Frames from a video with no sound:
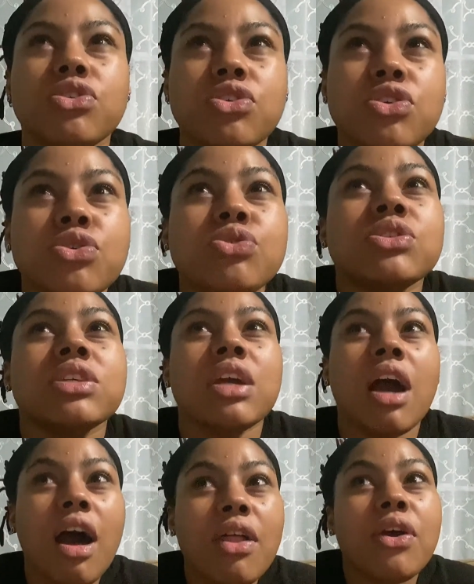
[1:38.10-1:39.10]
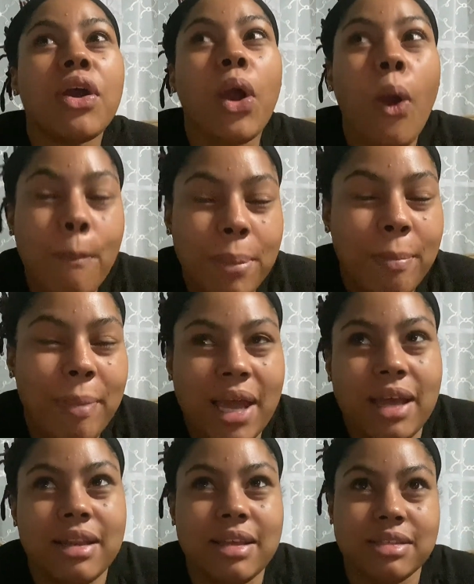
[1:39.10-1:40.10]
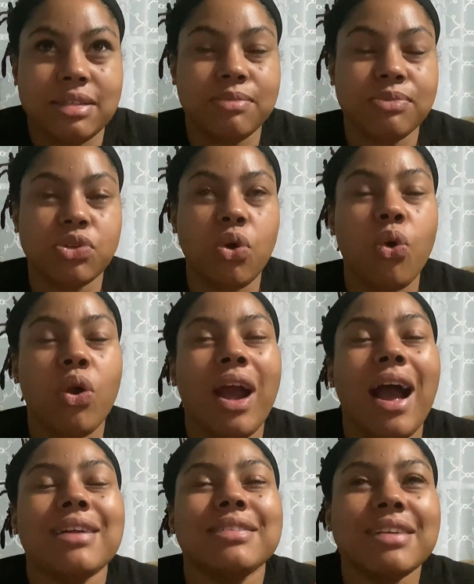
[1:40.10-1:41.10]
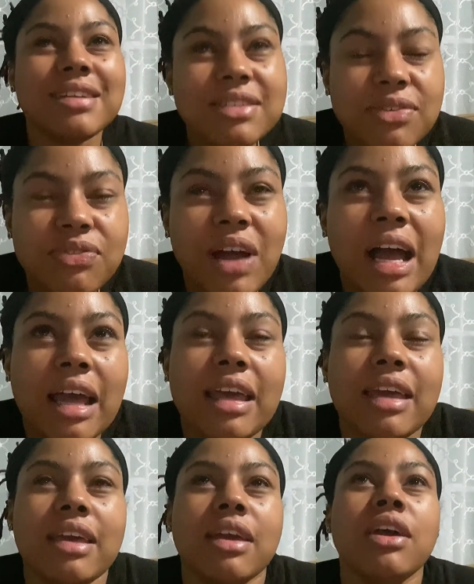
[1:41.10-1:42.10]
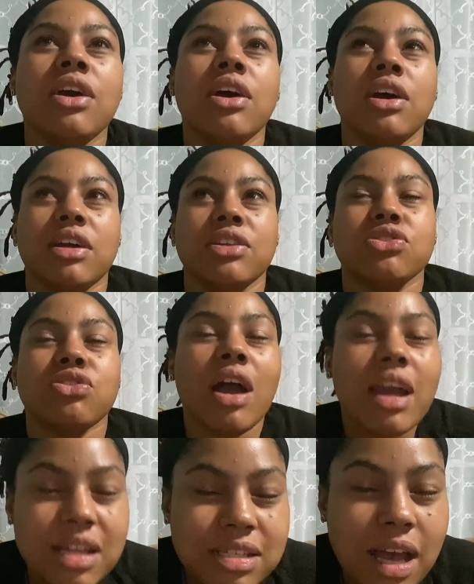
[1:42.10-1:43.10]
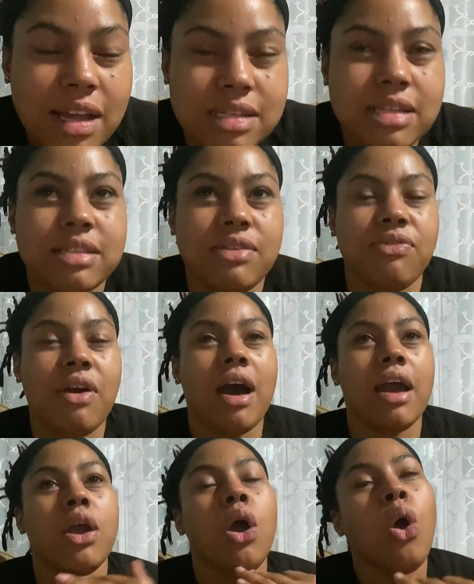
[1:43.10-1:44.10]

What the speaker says: using other coping mechanisms, or identifying and trying to identify